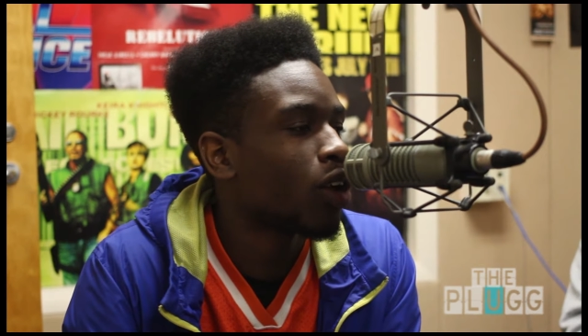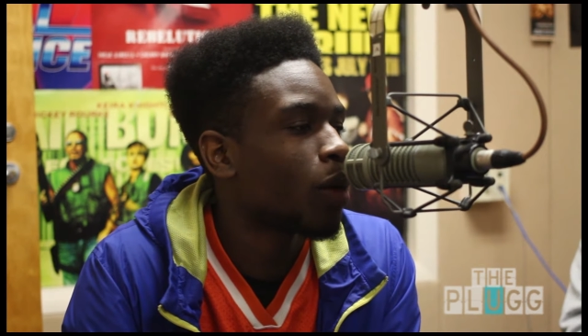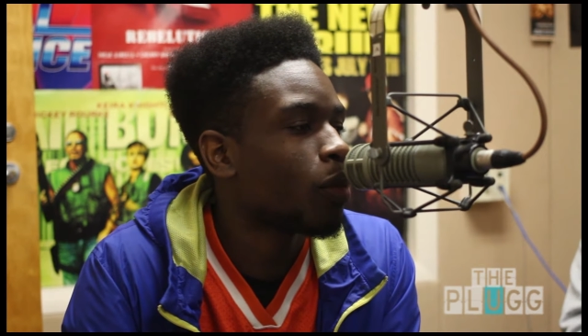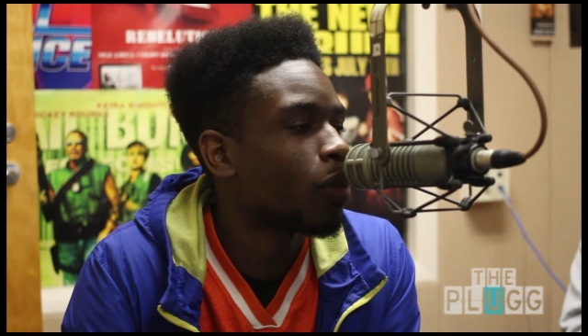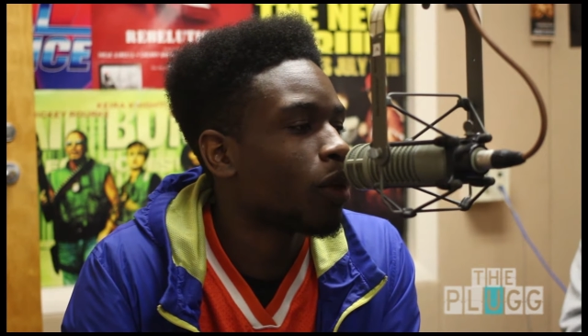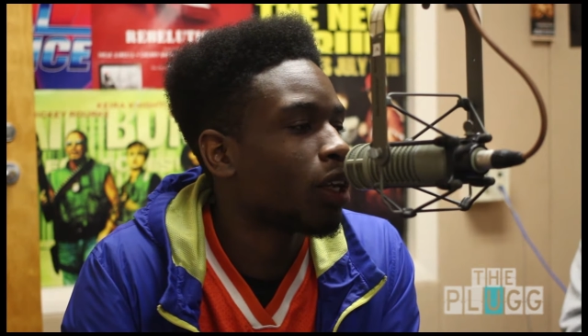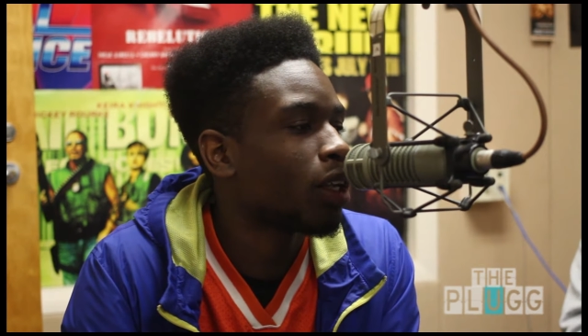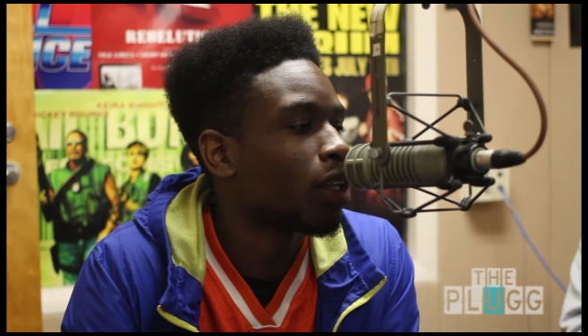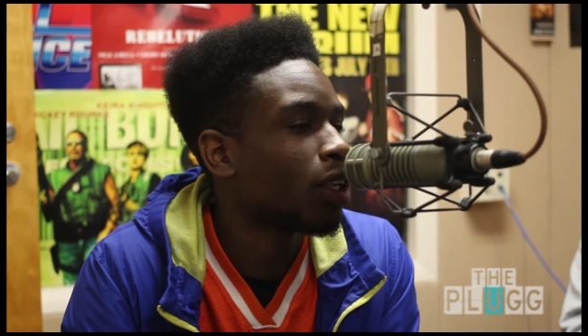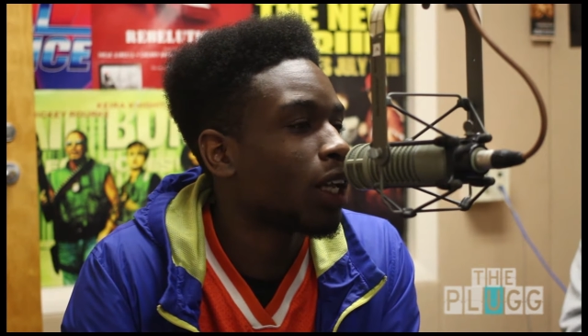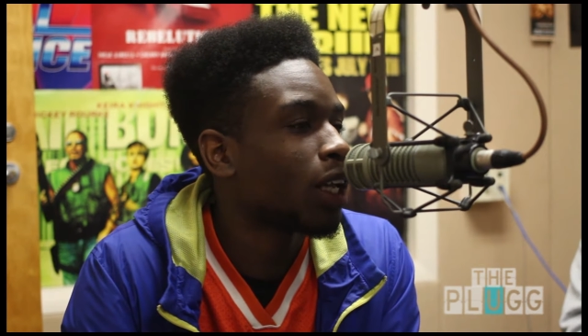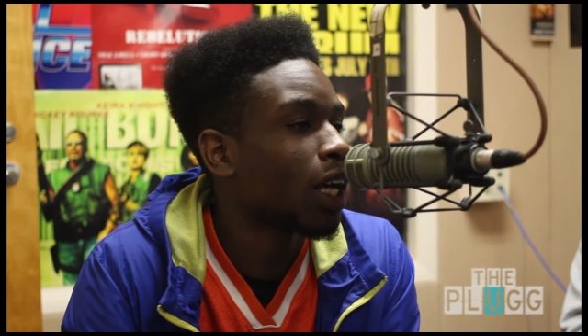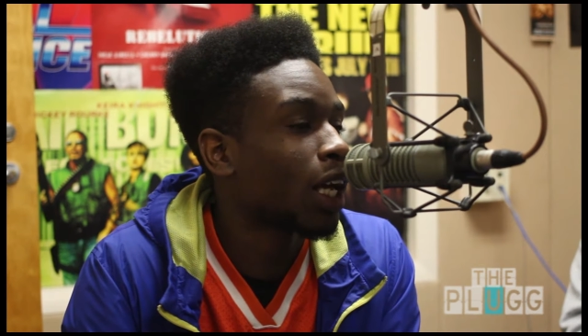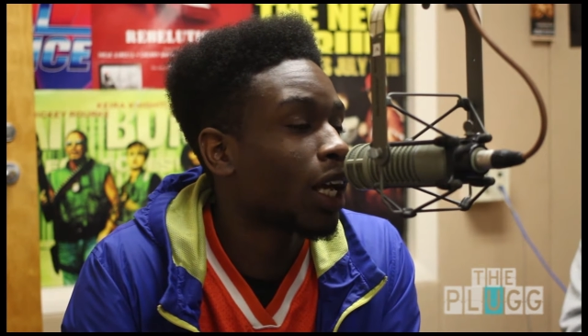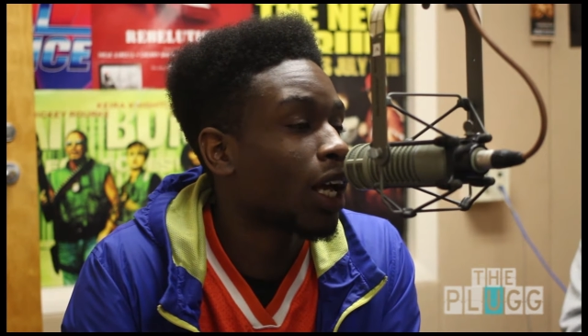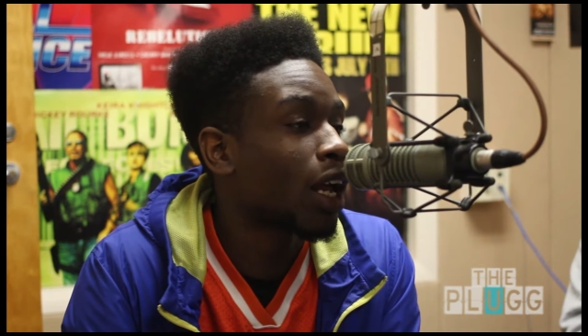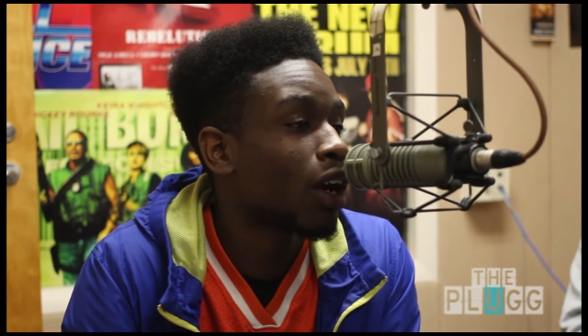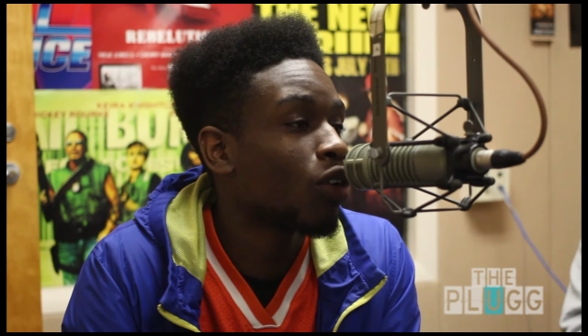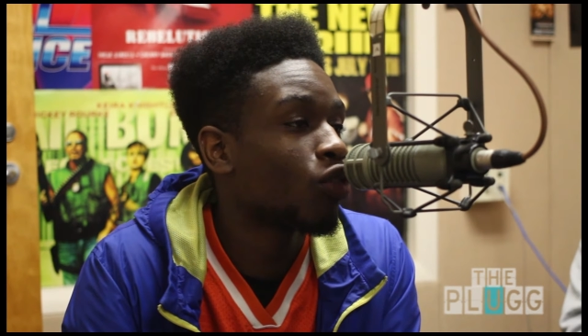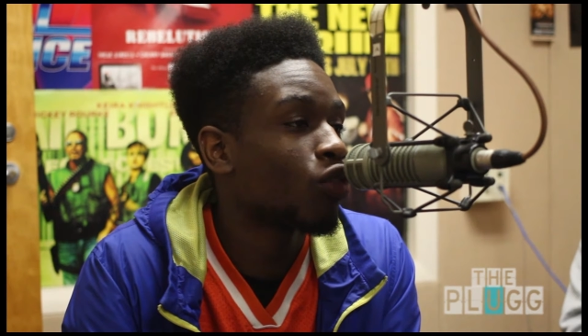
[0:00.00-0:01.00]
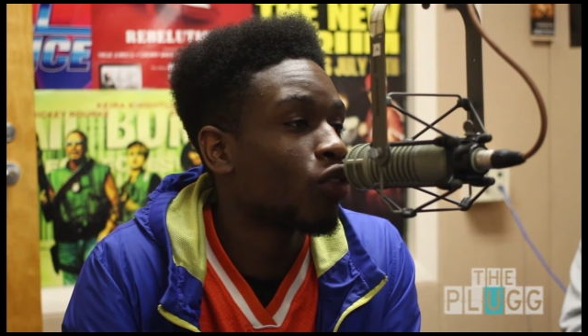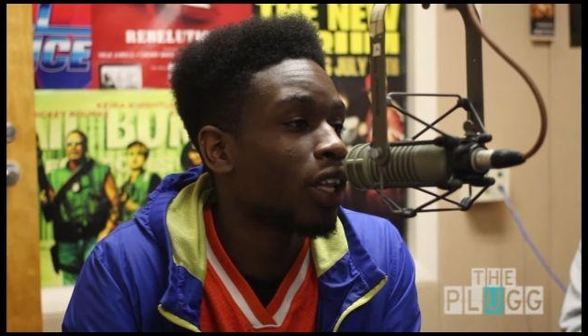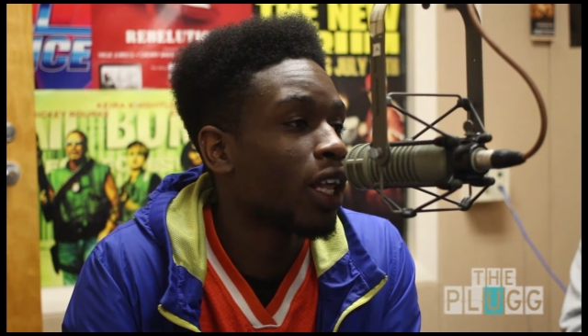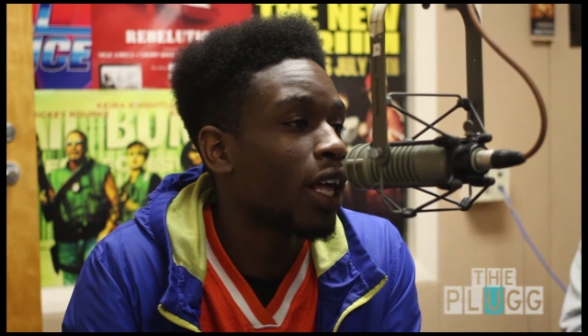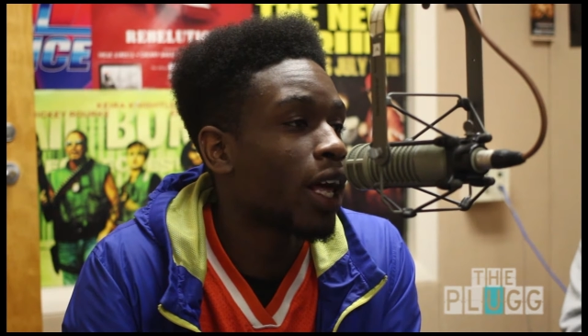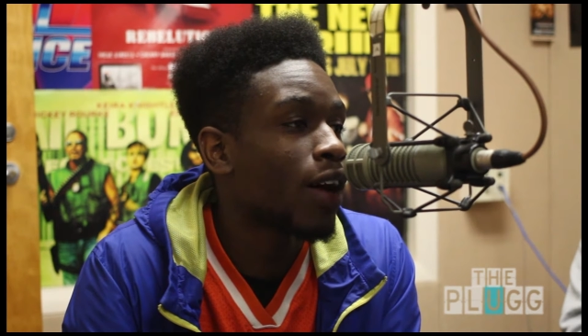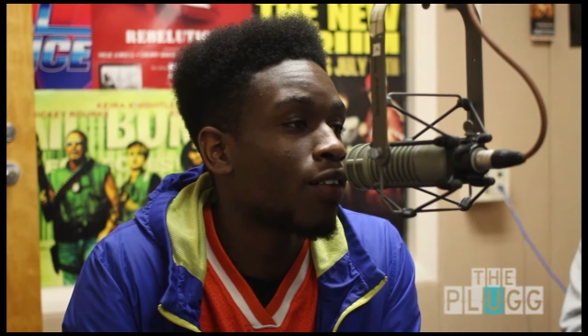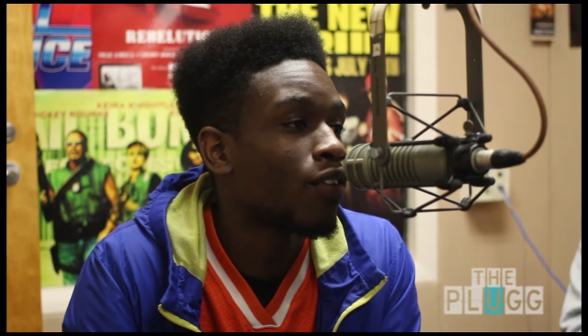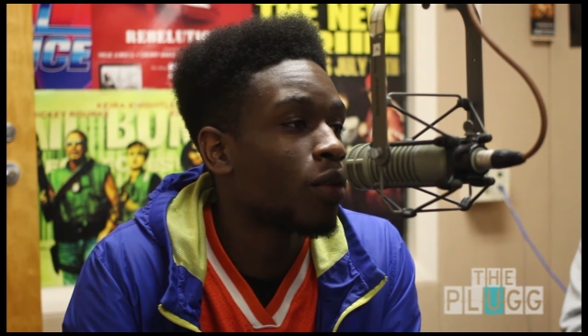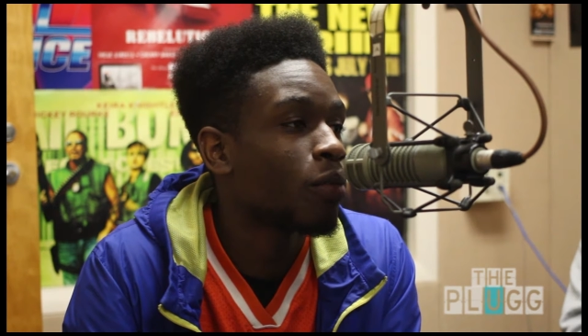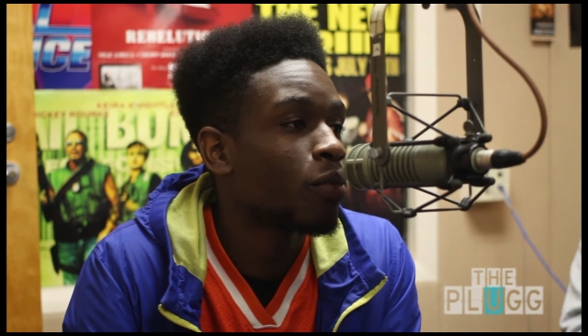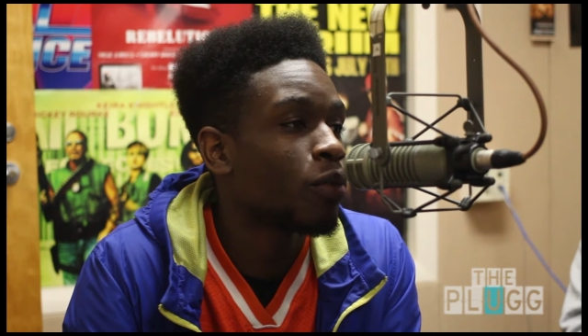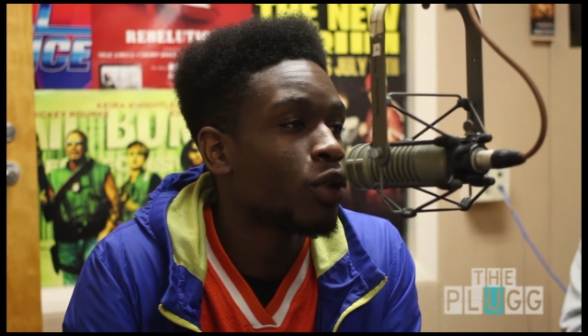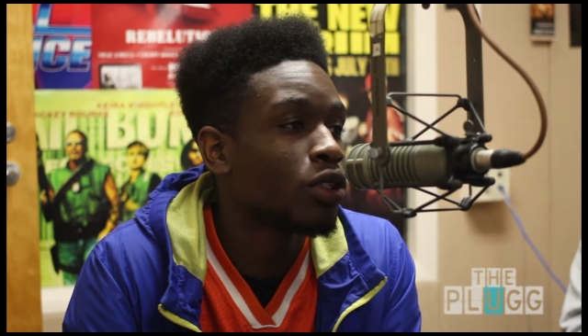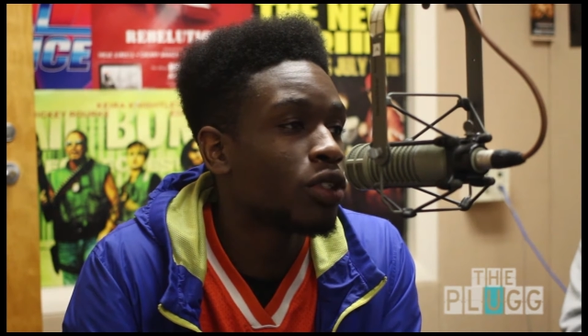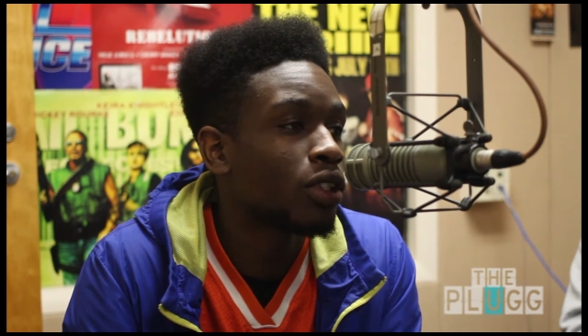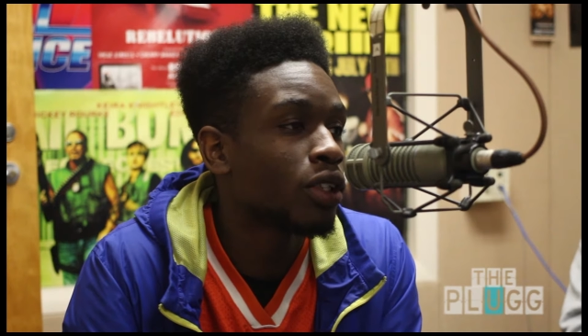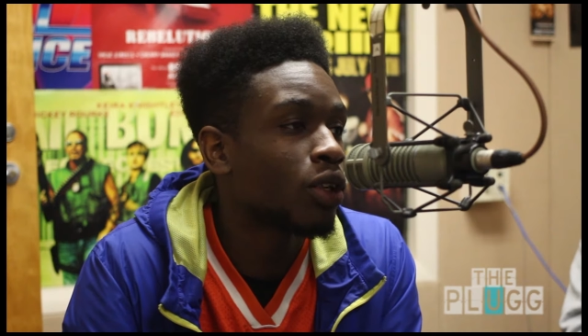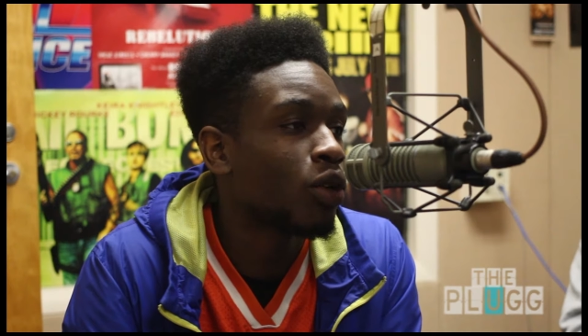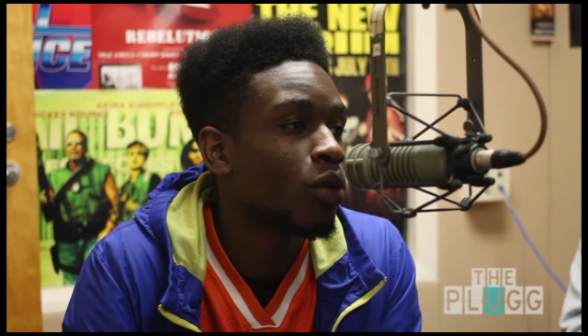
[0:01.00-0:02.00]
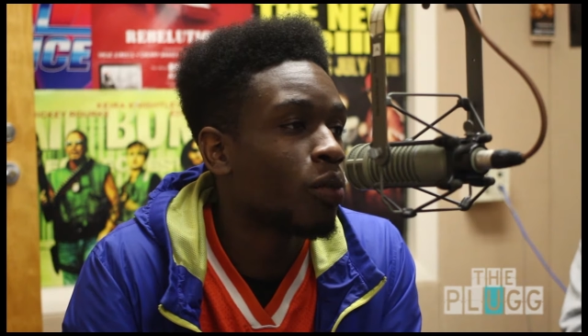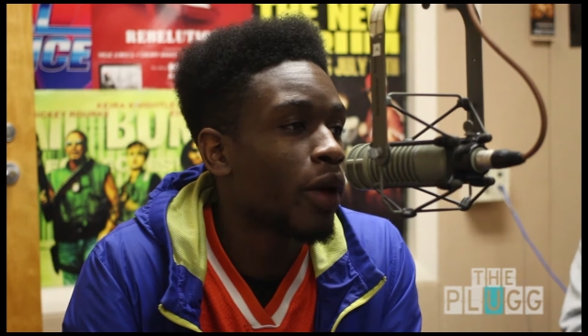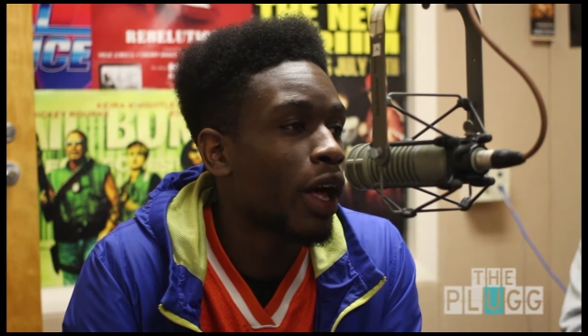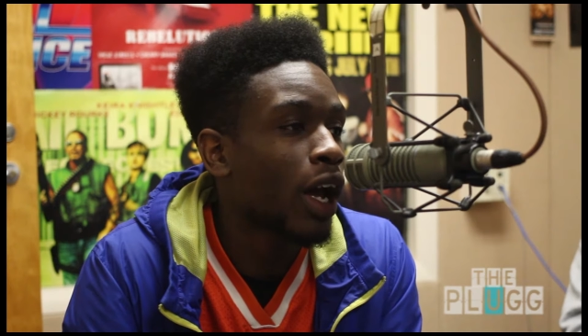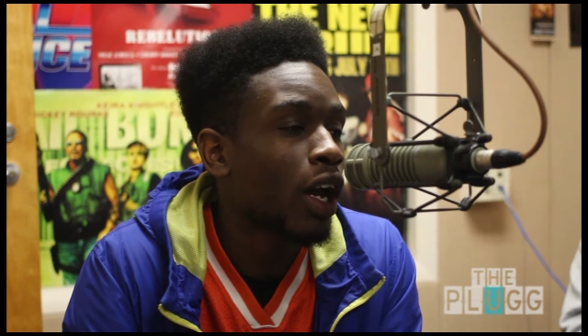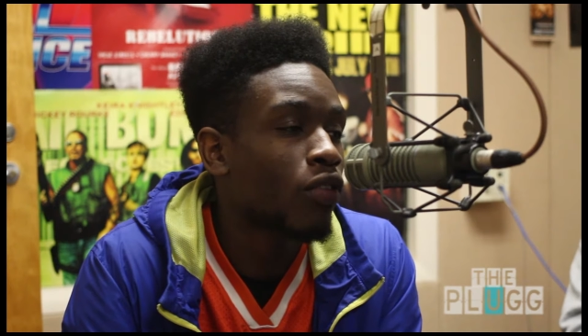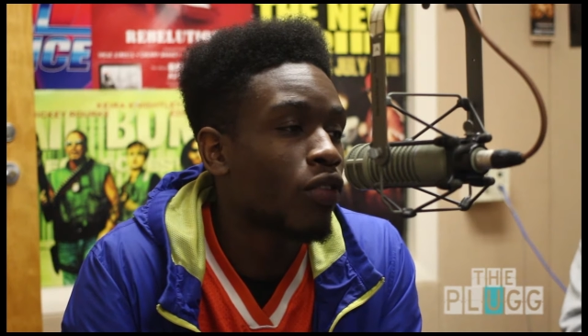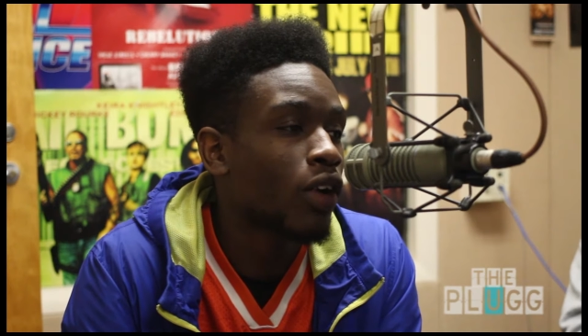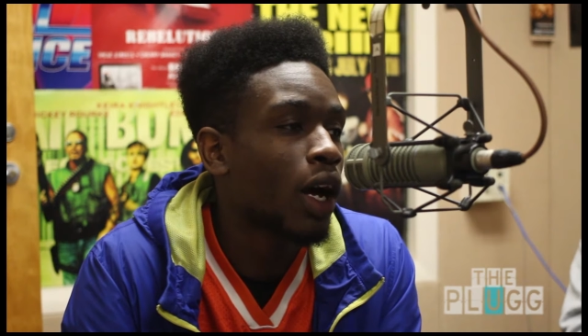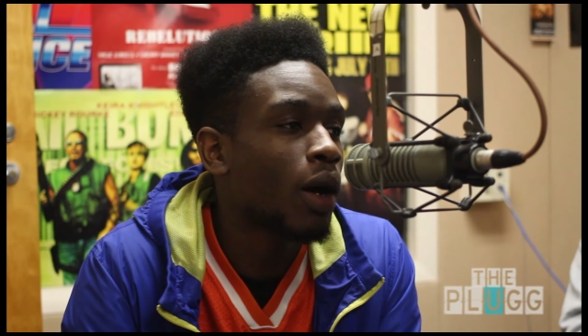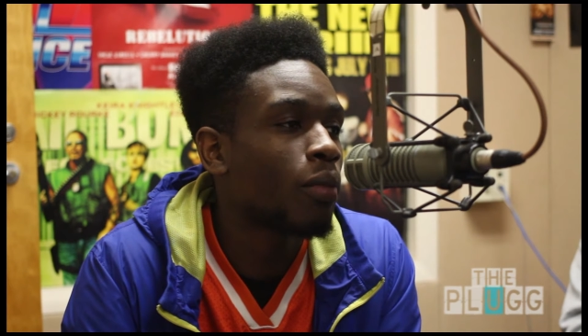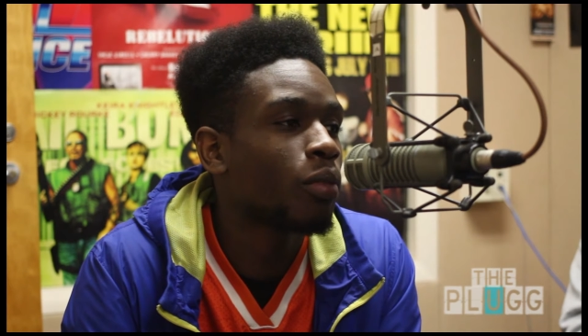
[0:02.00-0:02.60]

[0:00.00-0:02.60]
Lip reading: I mean, I don't really have a musical background.